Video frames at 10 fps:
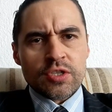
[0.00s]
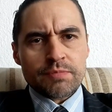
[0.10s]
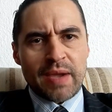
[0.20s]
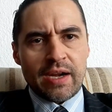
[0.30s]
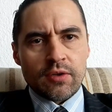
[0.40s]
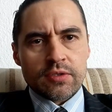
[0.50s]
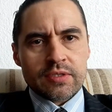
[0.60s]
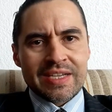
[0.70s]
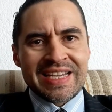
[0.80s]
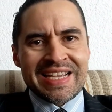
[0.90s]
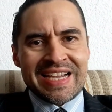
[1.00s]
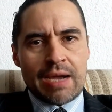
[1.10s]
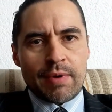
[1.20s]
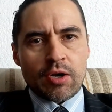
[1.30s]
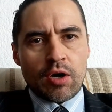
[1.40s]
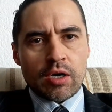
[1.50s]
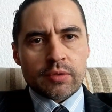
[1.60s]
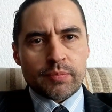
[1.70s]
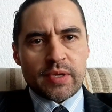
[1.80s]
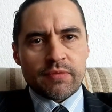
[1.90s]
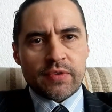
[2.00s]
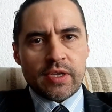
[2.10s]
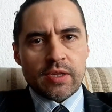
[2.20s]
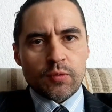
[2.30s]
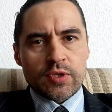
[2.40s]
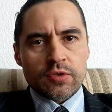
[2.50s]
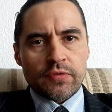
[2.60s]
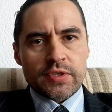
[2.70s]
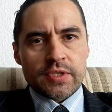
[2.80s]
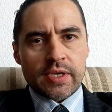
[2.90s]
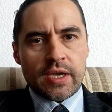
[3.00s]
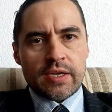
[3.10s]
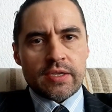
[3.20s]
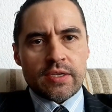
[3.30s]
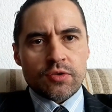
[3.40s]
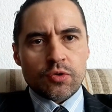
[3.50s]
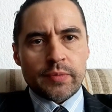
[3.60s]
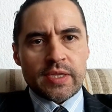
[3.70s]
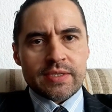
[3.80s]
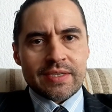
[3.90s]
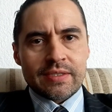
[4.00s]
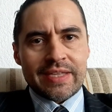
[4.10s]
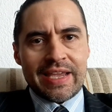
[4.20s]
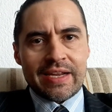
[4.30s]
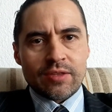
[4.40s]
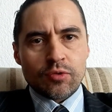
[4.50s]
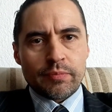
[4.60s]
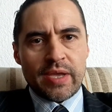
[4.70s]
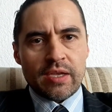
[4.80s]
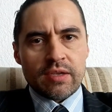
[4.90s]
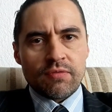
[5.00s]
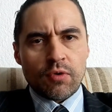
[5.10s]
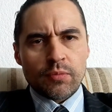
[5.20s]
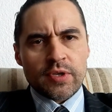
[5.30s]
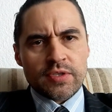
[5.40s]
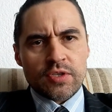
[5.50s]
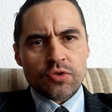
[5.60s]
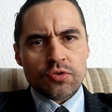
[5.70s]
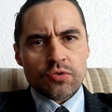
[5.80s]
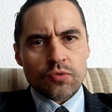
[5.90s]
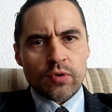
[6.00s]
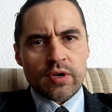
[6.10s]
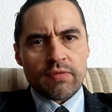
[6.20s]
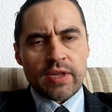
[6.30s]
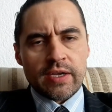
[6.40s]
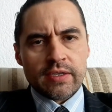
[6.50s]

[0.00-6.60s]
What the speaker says: Just as pilots have a cockpit filled with sophisticated instruments and data to make informed decisions during a